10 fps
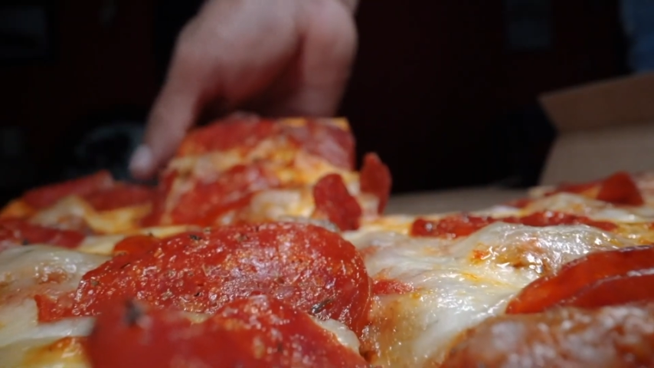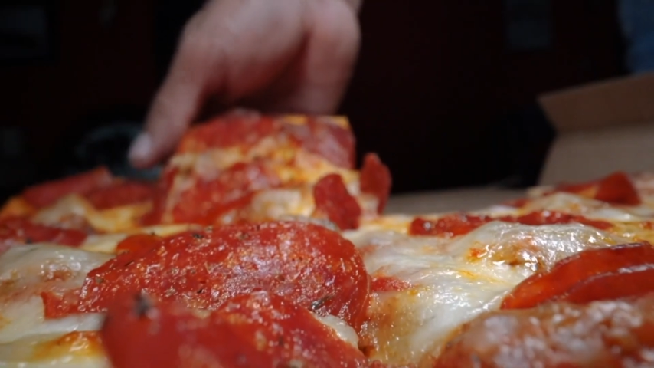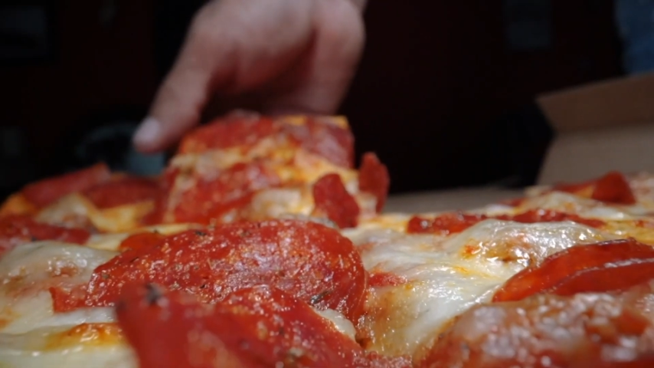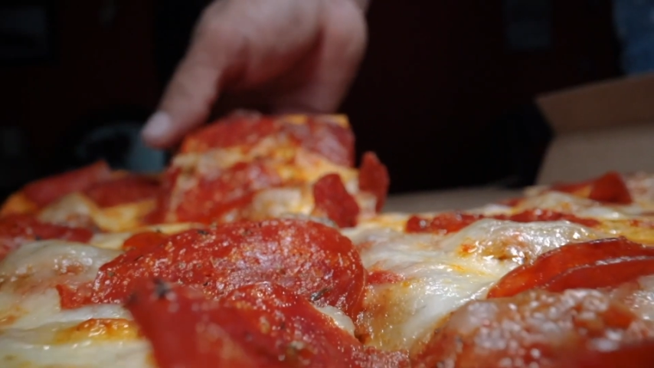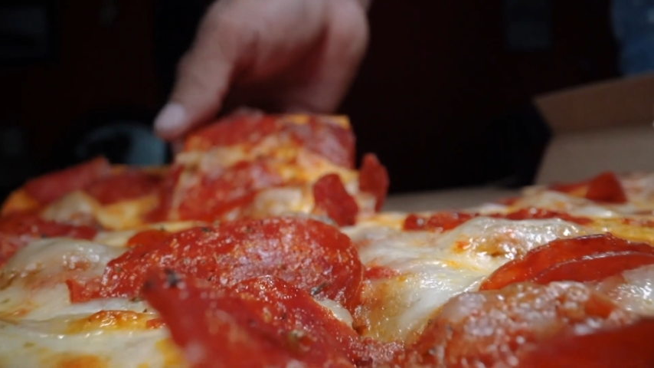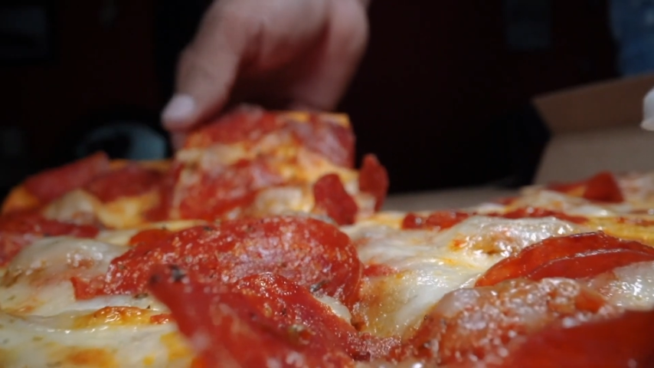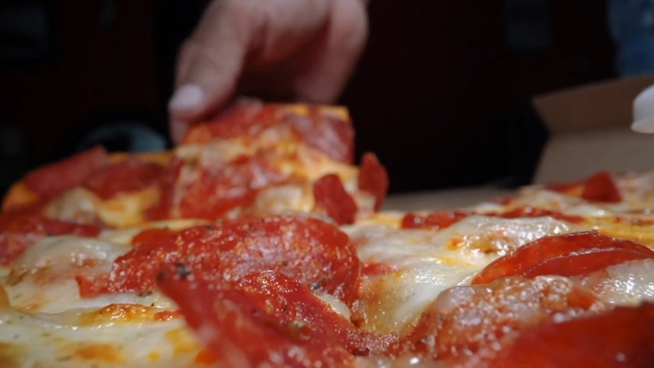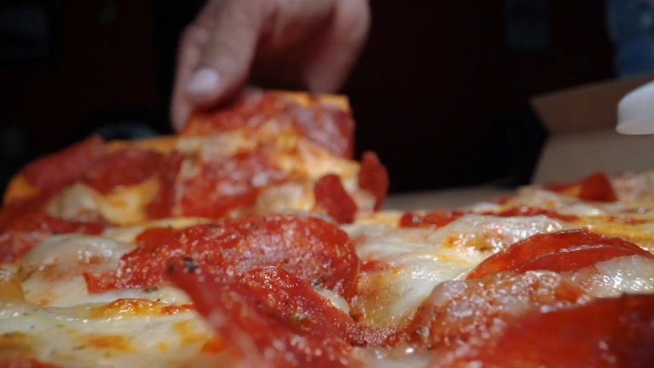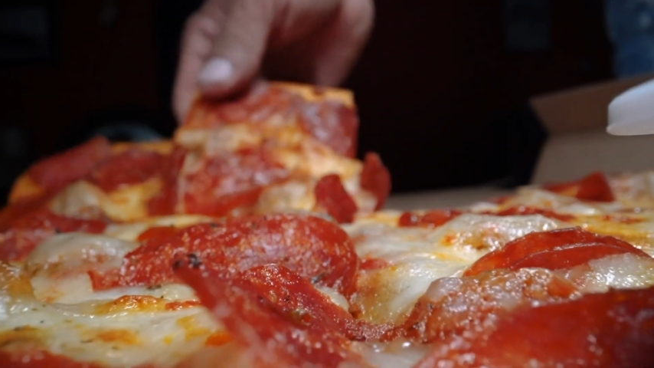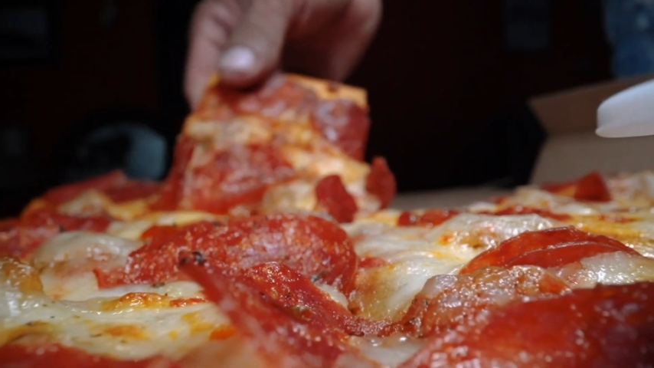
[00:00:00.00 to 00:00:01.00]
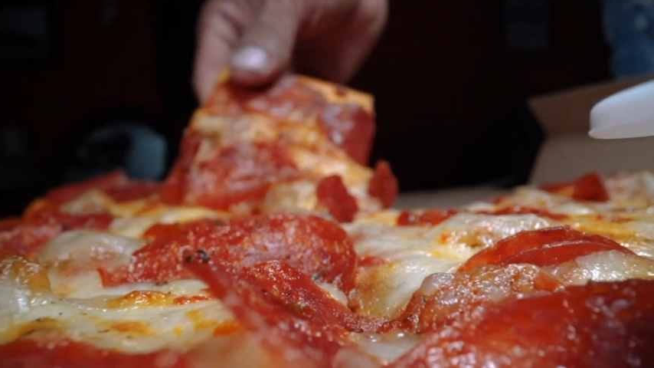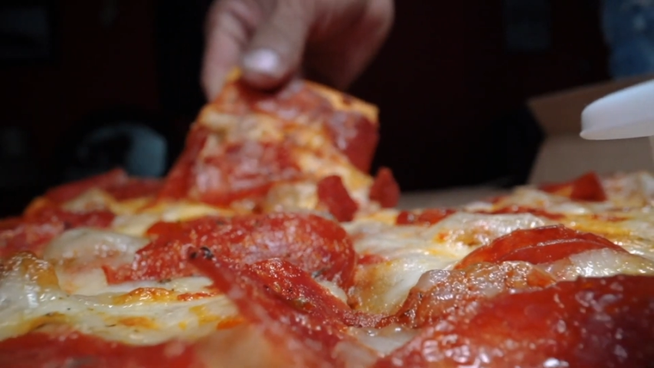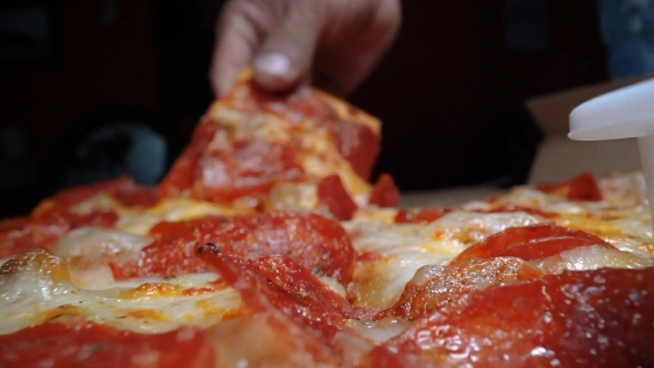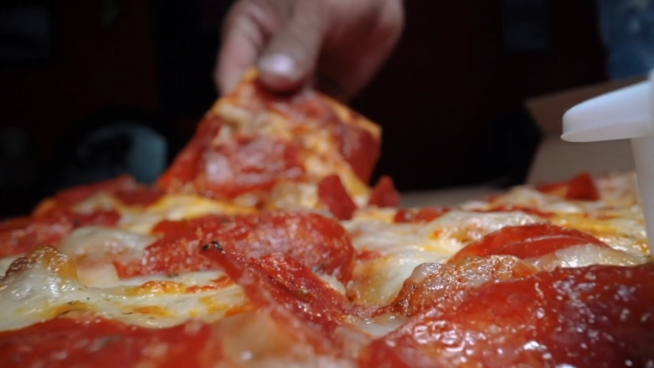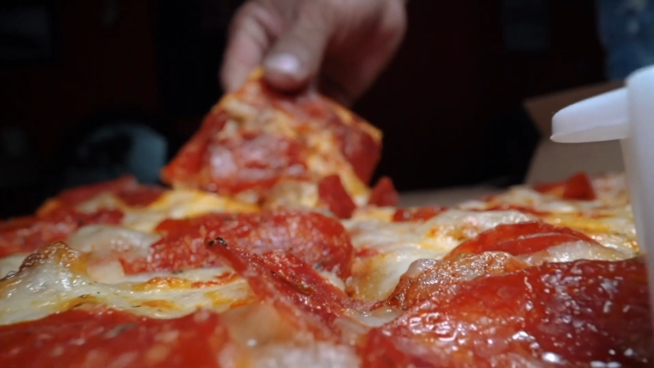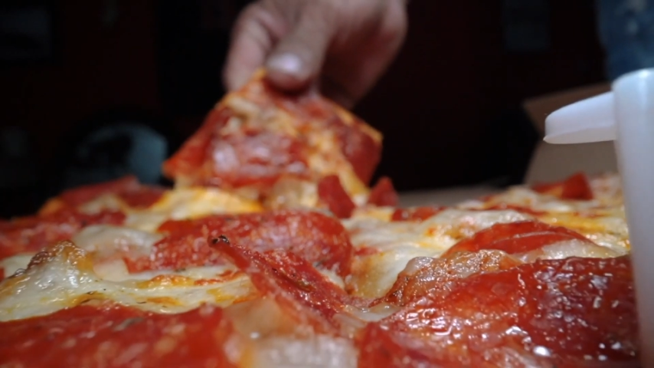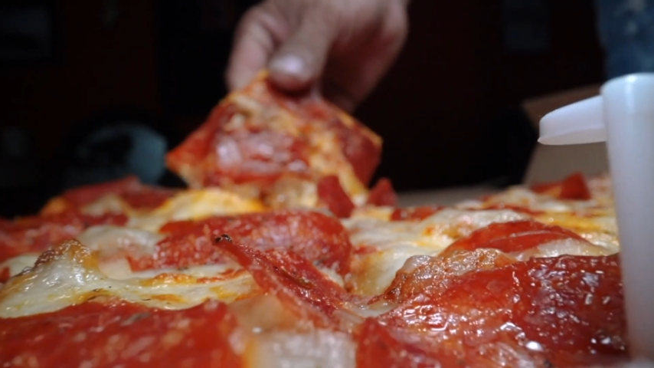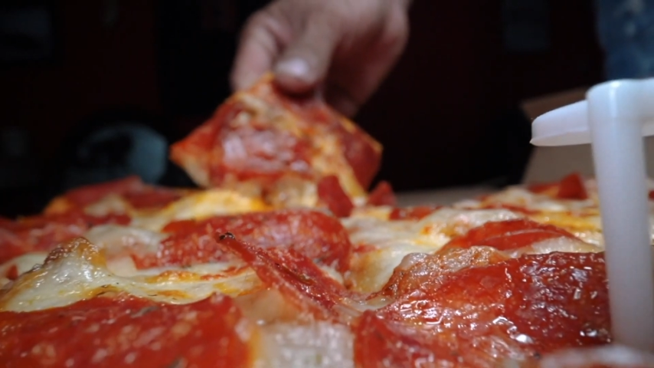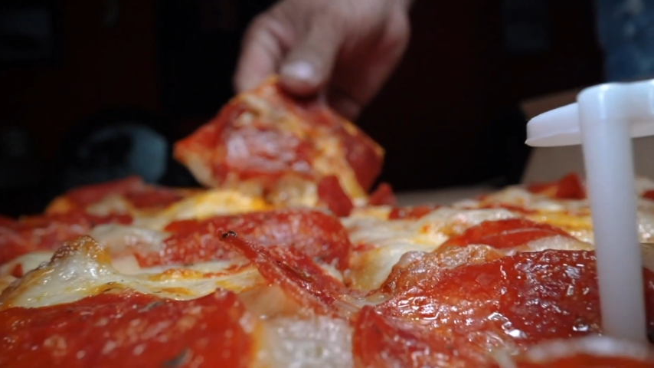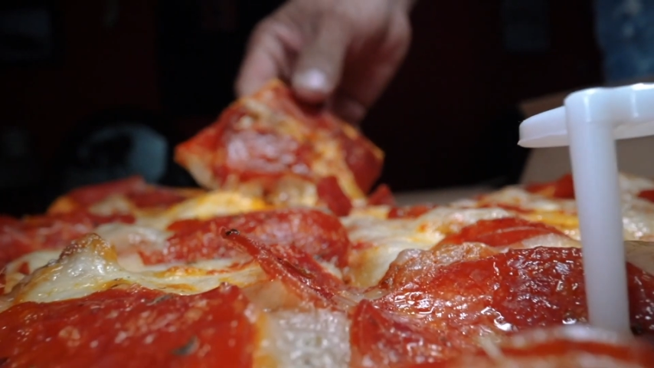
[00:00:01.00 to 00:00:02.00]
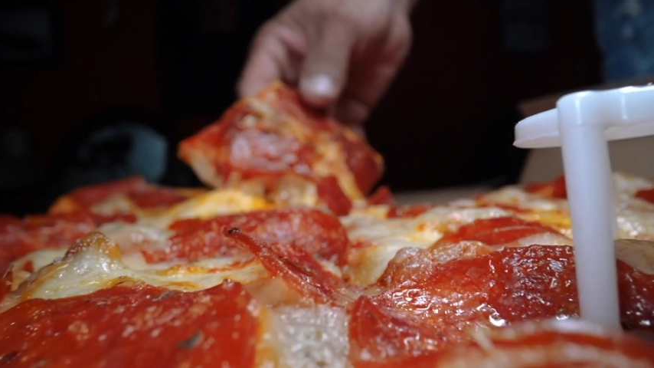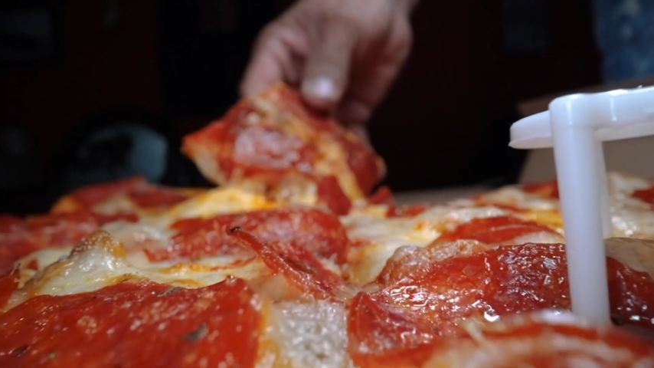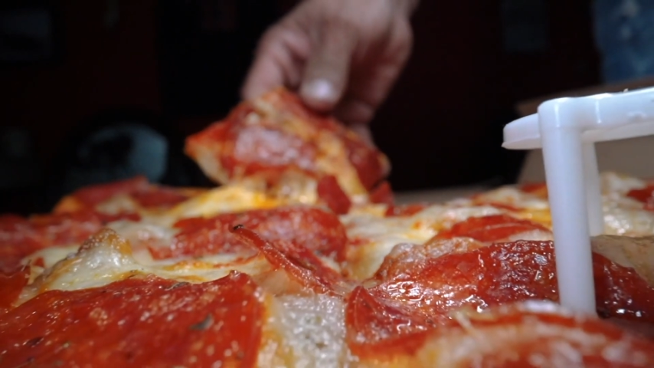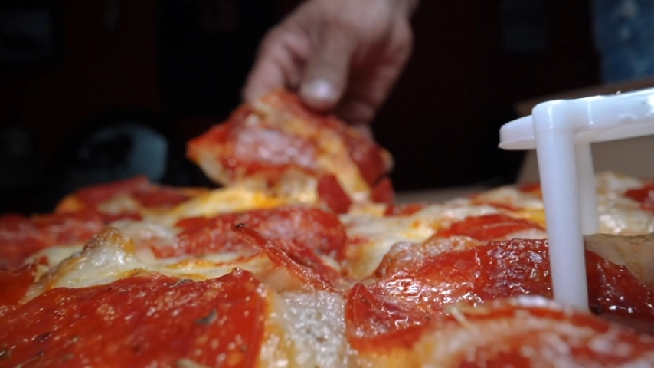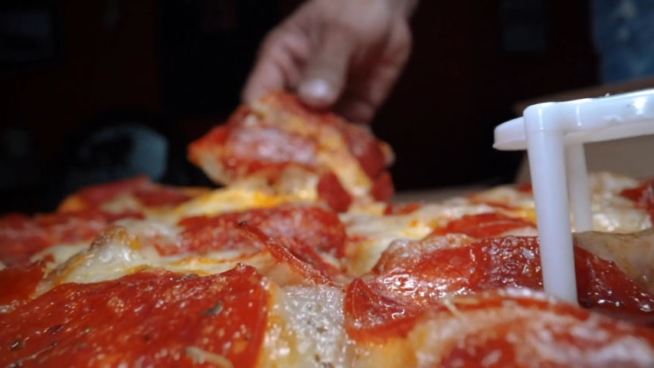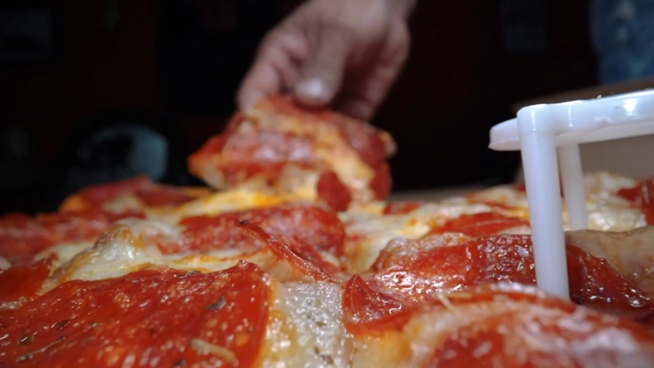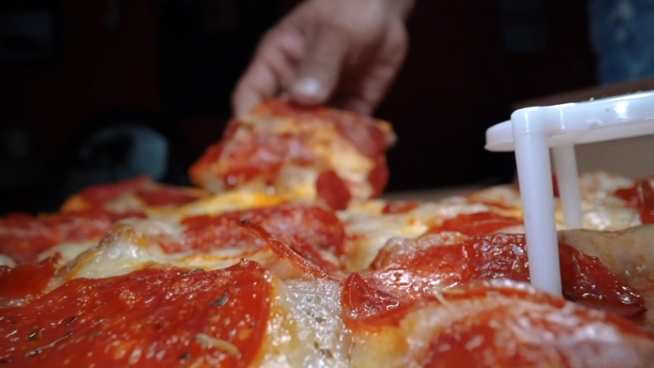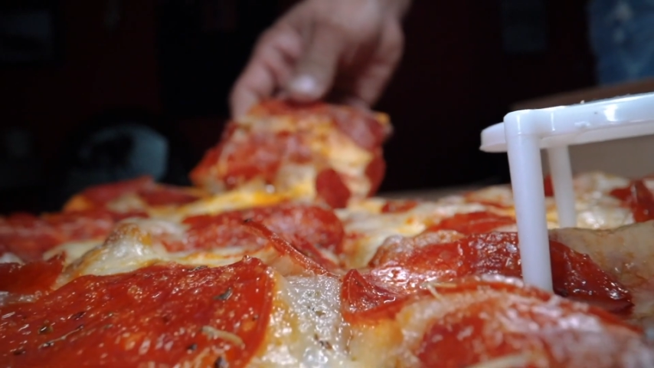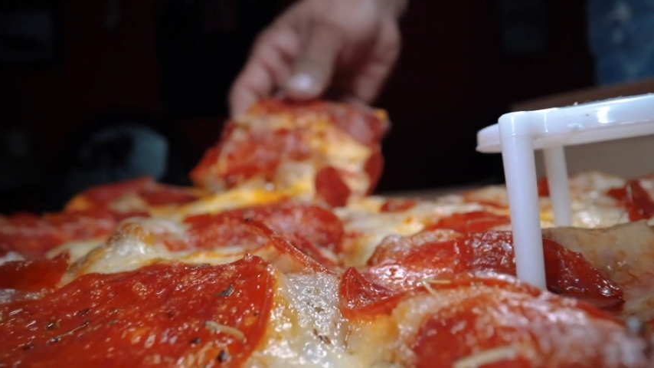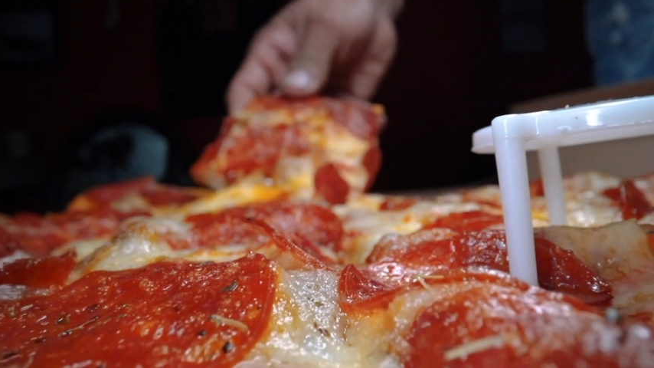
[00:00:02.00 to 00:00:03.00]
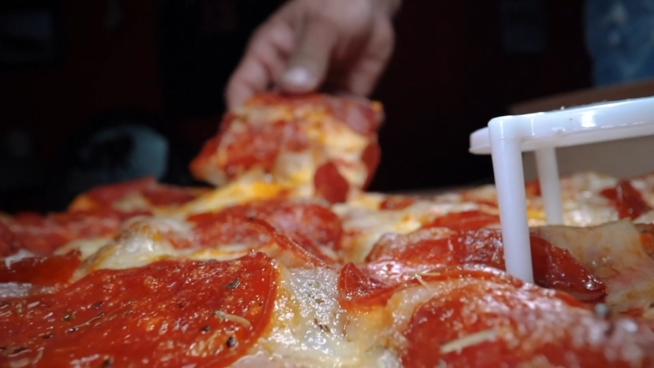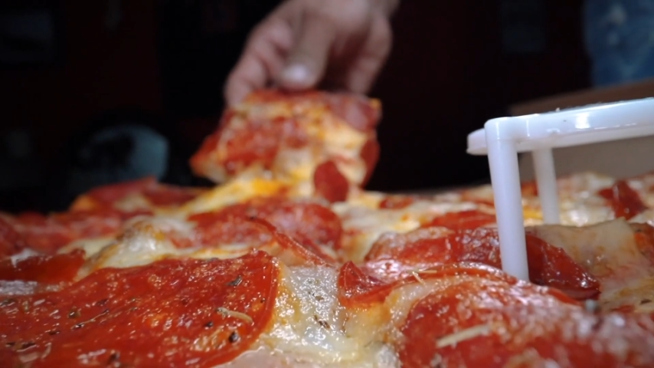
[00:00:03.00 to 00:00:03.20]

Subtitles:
[unreadable: no face in view]